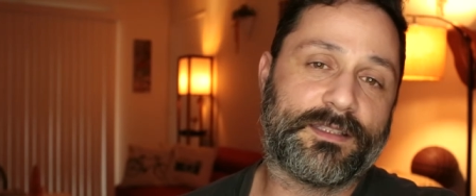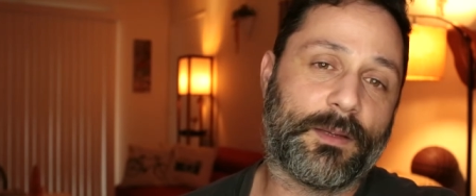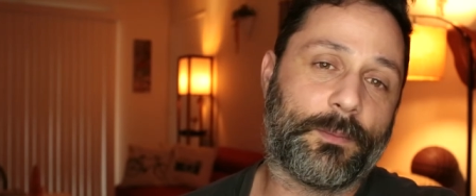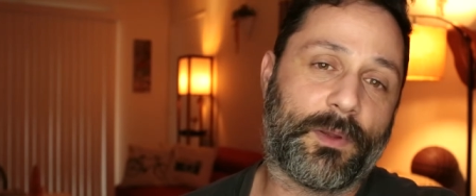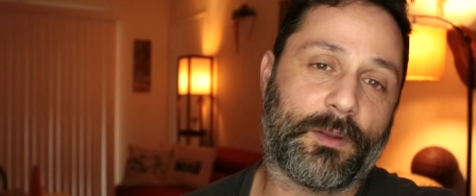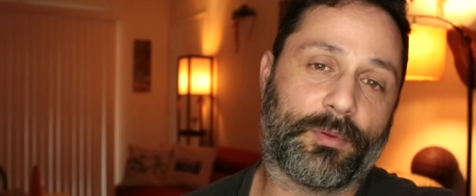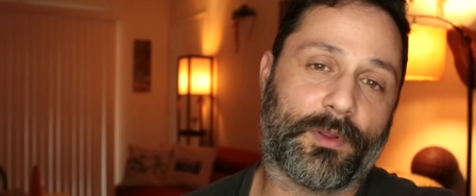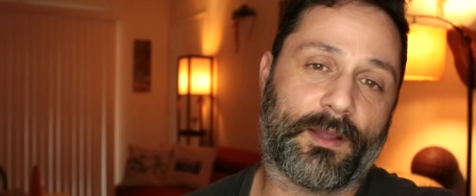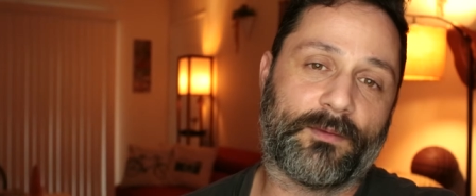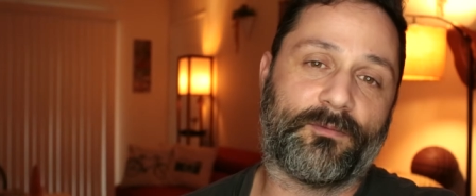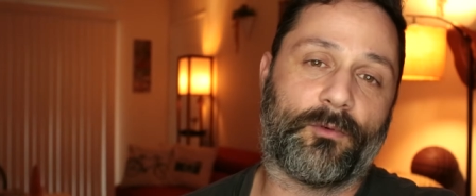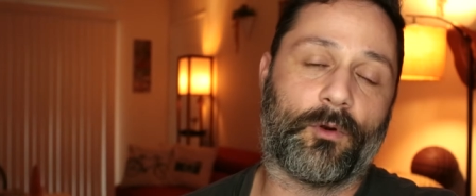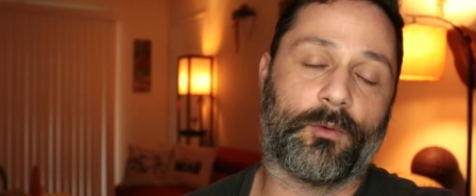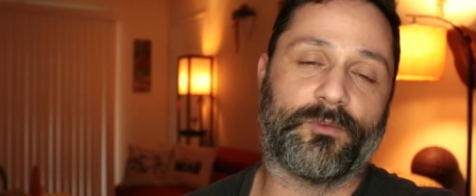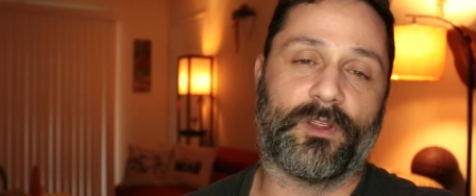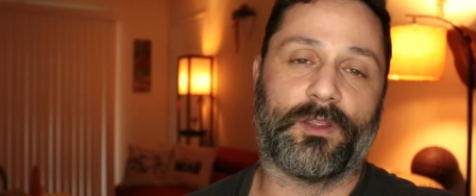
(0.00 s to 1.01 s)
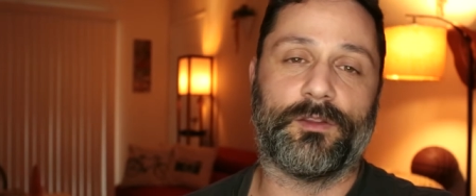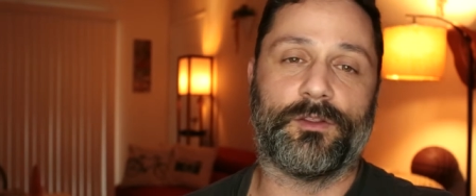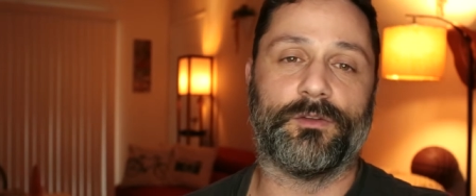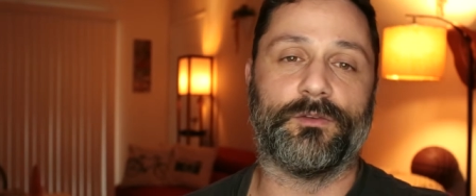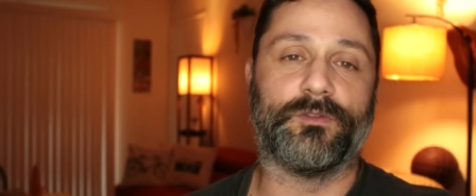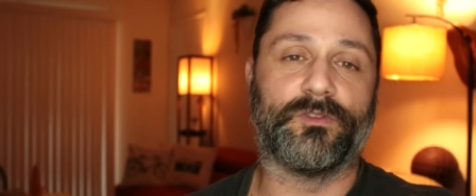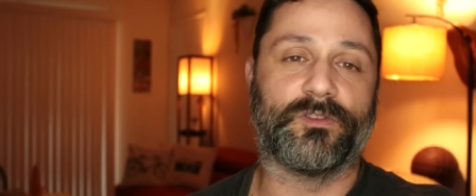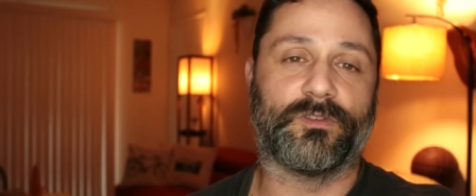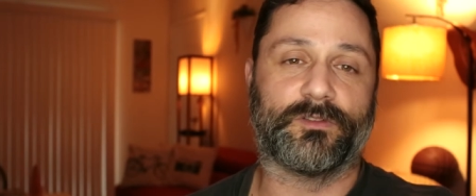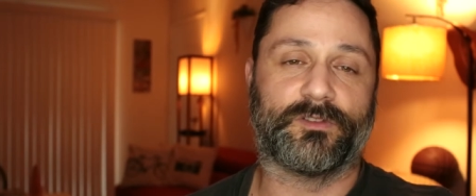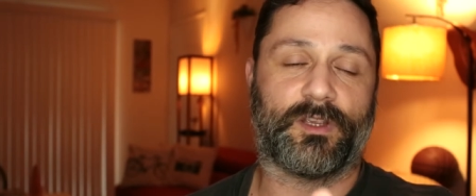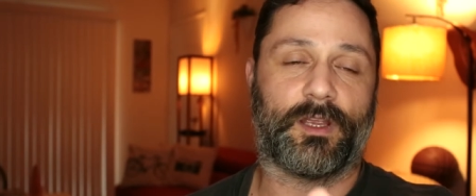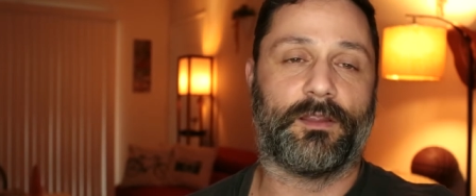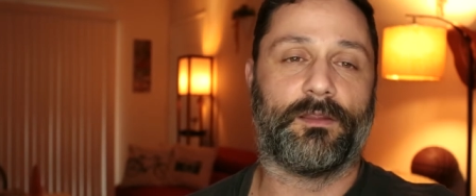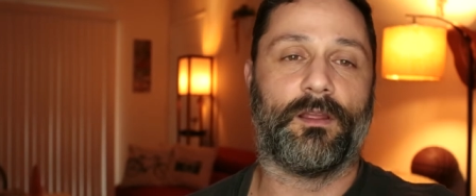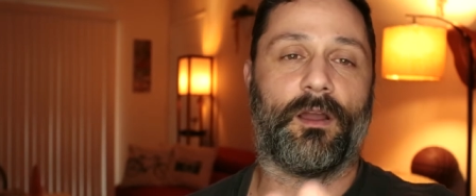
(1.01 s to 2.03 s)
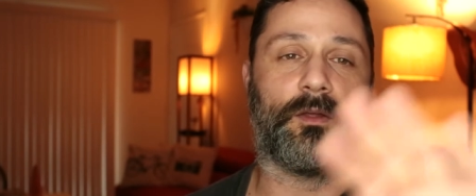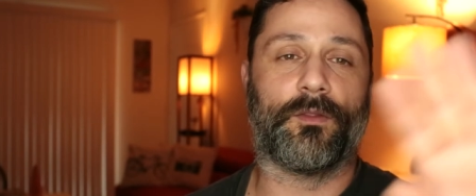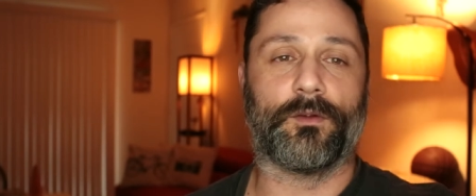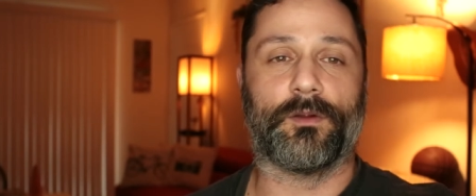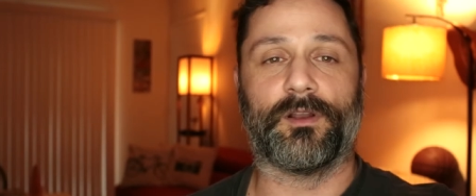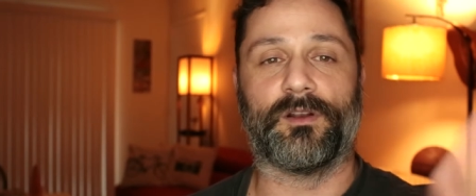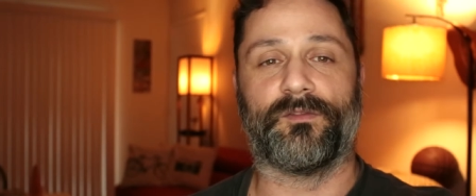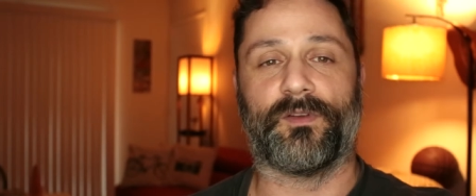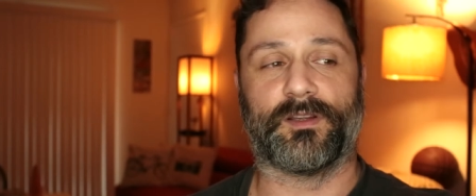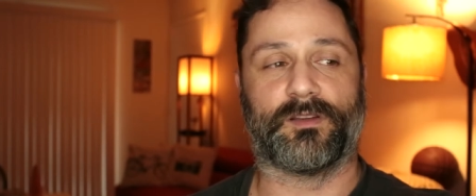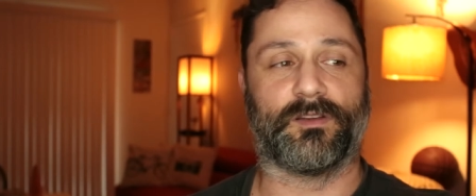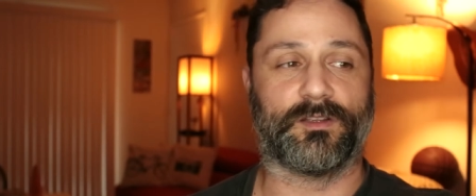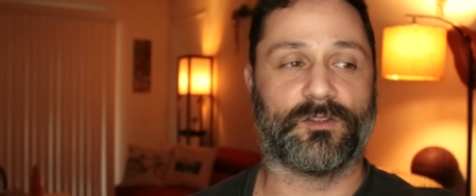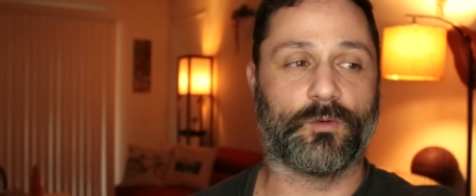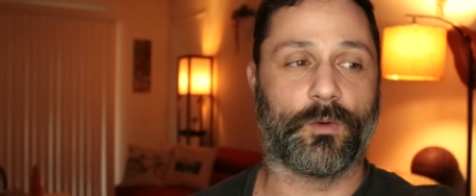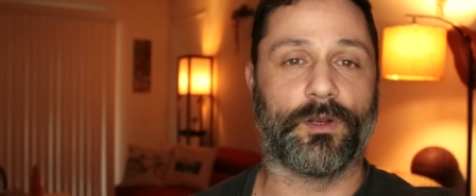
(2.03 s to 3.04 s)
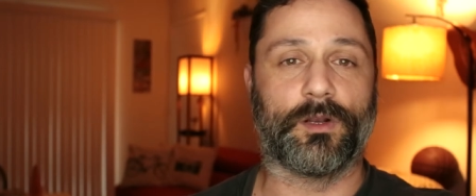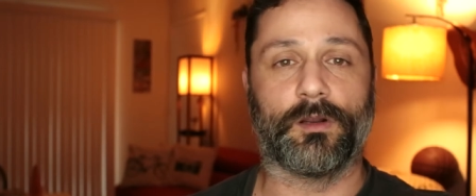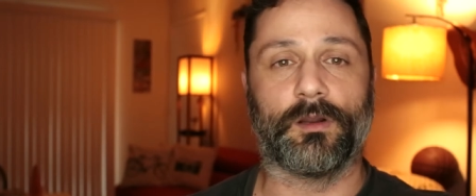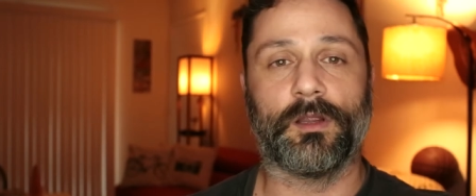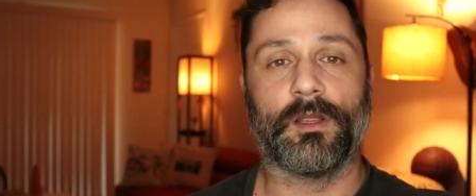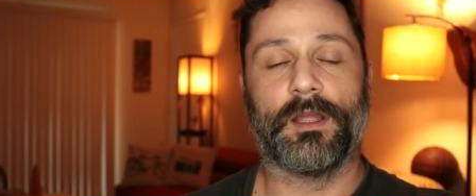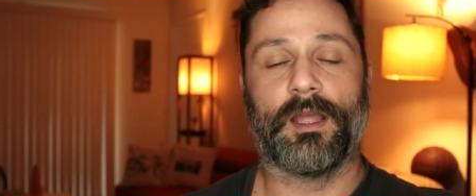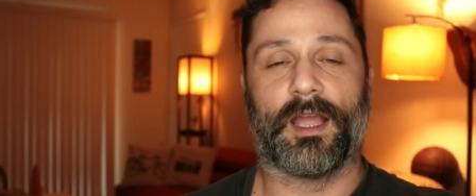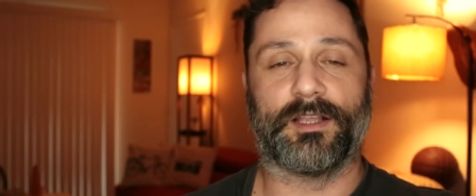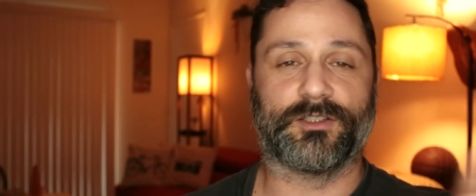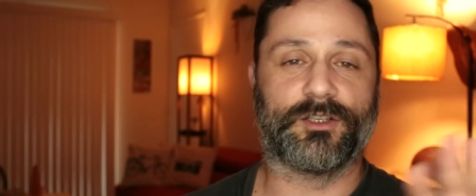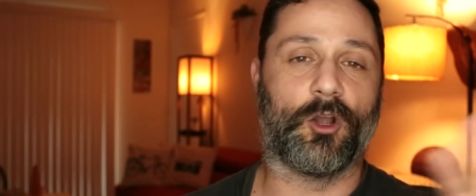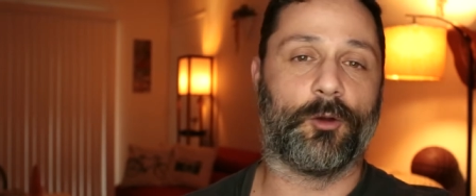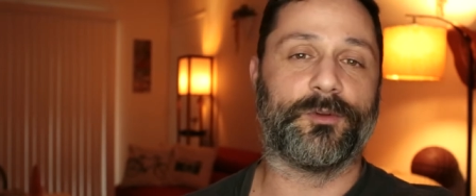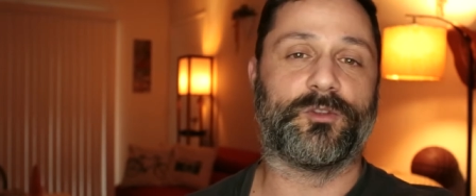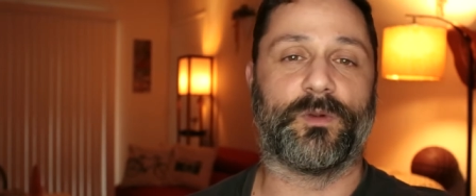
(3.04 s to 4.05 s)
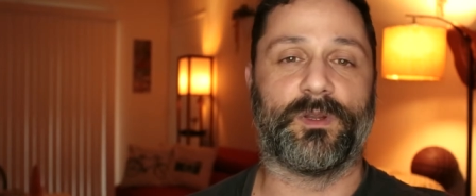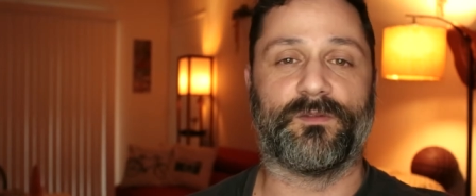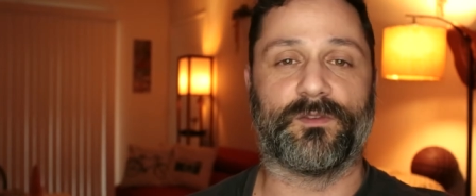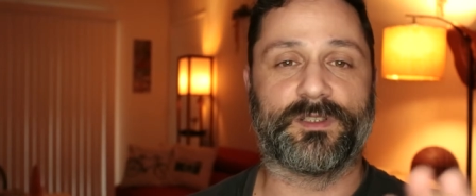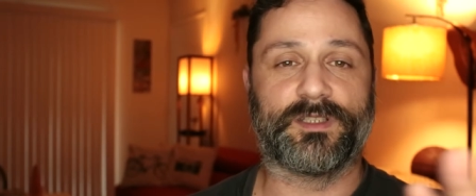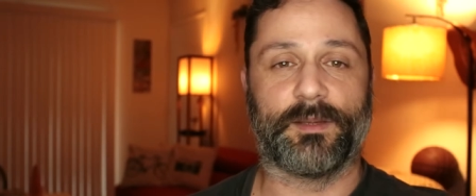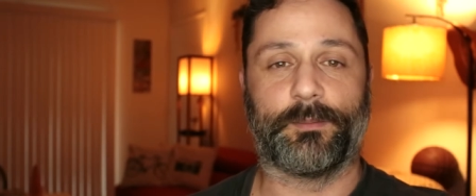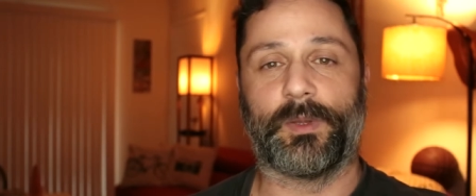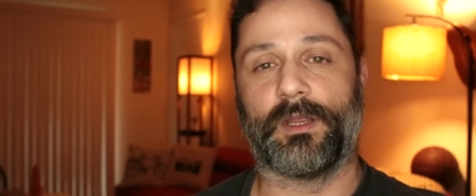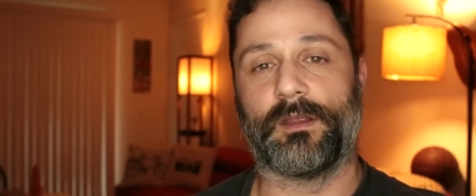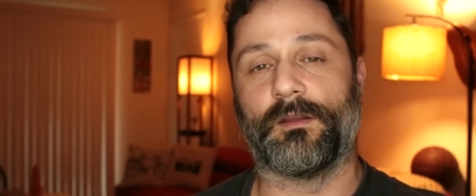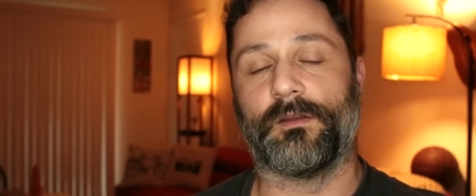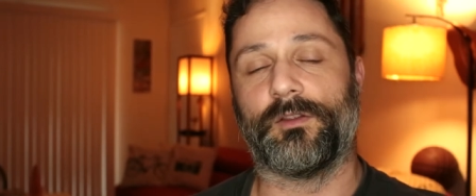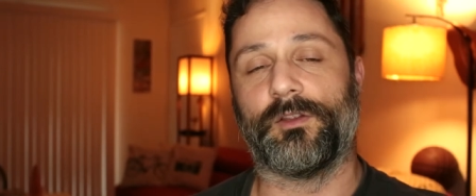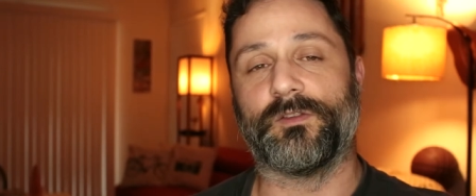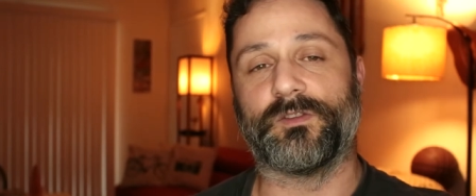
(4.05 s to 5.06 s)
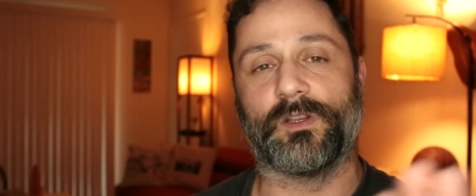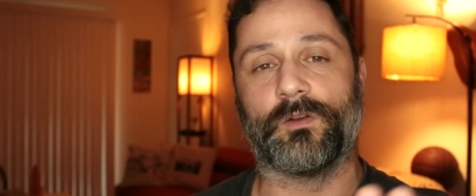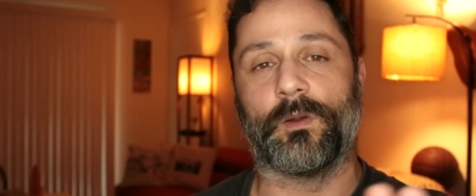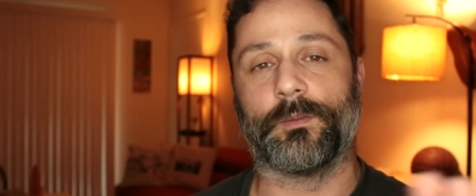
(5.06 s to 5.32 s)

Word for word: tipping platforms that use, say, other interfaces like Twitter as a go between for tipping using